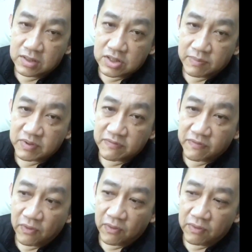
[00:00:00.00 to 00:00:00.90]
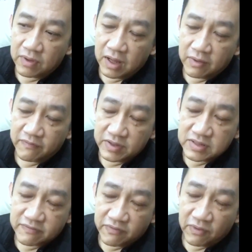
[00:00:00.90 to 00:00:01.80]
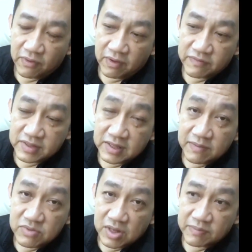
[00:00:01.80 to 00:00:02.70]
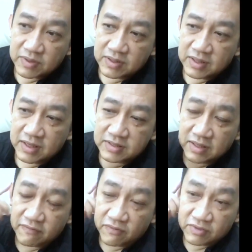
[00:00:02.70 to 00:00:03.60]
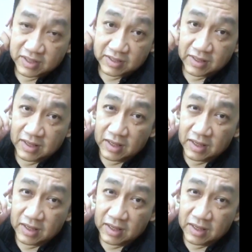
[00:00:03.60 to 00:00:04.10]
chapter 4, uh, verse 4 of the same chapter in Isaiah 14,